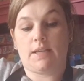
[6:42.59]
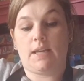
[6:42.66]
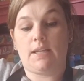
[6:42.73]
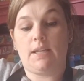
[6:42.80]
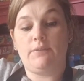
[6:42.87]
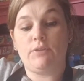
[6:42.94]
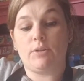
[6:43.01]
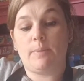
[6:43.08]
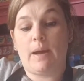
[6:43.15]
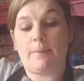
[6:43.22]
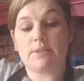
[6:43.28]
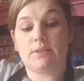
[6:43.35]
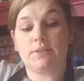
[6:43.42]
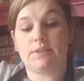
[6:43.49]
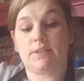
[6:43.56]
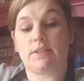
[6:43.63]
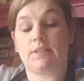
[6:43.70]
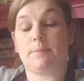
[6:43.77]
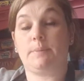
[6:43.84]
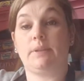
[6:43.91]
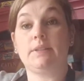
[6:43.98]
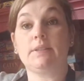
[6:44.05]
And if your popsicle stick
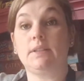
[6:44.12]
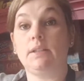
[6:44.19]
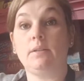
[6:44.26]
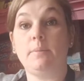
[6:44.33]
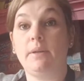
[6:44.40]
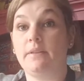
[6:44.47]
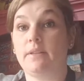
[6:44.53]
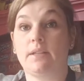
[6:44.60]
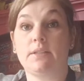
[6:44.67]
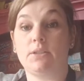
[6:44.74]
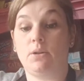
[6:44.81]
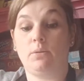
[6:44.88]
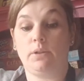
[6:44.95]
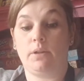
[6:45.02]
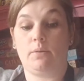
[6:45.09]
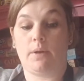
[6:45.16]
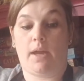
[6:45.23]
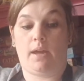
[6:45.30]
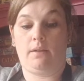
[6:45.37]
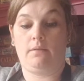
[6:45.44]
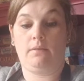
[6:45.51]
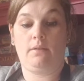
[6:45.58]
splits a little bit, that's totally
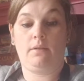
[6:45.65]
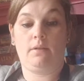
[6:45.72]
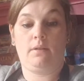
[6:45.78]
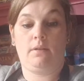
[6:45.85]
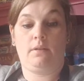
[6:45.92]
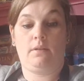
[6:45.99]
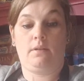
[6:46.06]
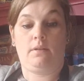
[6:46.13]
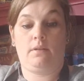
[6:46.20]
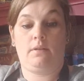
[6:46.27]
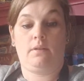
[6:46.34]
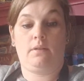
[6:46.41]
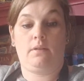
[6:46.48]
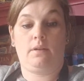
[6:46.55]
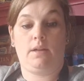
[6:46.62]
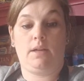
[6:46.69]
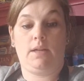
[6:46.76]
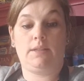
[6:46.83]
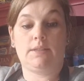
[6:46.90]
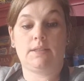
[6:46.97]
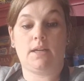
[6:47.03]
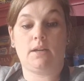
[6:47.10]
okay.
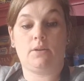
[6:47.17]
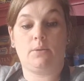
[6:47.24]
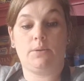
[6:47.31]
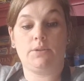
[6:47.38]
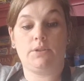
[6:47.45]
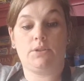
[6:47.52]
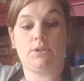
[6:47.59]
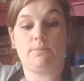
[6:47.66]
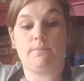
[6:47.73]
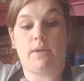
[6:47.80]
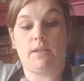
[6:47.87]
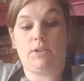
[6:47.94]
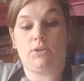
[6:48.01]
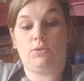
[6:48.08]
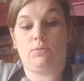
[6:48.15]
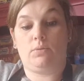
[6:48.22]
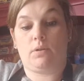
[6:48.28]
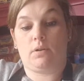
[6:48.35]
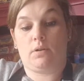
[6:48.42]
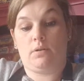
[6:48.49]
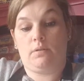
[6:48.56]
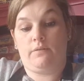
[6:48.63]
It's not going to make
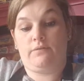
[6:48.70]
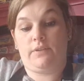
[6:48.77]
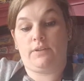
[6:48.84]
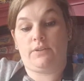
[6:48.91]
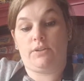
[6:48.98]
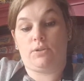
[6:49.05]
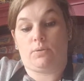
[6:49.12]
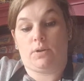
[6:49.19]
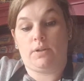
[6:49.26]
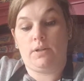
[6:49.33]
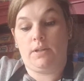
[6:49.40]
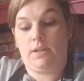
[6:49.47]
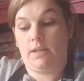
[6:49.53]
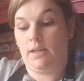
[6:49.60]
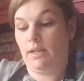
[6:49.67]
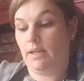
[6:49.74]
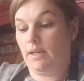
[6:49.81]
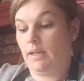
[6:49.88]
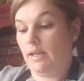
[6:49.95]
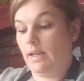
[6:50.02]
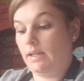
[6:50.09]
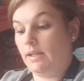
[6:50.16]
your fairy door
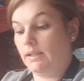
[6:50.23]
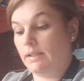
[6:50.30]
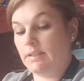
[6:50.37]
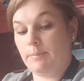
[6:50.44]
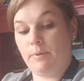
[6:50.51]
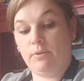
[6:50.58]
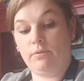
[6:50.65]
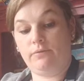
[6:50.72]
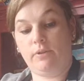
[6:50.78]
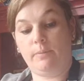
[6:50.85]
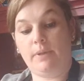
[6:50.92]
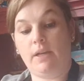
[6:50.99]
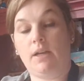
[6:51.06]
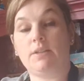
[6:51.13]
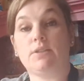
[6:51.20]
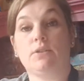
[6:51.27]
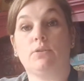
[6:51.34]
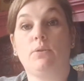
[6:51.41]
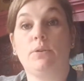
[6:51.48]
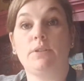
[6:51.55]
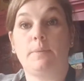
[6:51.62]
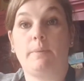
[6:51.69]
any less beautiful because you're
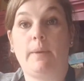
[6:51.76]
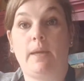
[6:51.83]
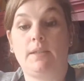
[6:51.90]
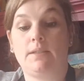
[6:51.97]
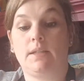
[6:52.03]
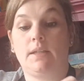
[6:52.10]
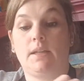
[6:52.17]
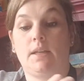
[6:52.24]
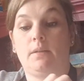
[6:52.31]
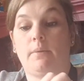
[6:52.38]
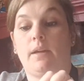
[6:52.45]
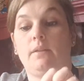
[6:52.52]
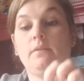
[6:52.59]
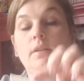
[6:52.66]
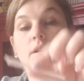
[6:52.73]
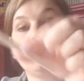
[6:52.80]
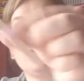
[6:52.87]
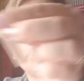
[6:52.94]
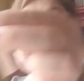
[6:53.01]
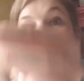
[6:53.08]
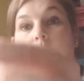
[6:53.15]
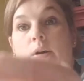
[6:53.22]
going to be painting it anyway. As you can
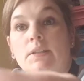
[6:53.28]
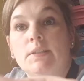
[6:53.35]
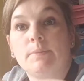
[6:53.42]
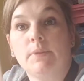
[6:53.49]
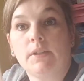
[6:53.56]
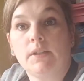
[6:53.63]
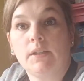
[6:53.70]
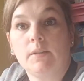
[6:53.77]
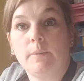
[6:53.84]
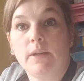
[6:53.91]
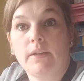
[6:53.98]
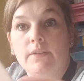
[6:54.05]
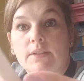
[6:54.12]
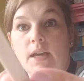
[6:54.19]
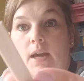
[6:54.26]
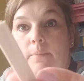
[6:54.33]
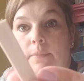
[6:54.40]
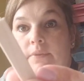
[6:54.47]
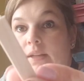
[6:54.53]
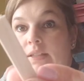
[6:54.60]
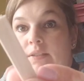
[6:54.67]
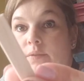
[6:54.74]
see, mine split a little bit at the top,
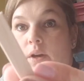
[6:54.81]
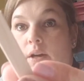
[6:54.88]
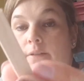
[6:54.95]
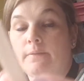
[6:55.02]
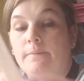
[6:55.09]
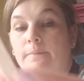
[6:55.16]
and that's fine.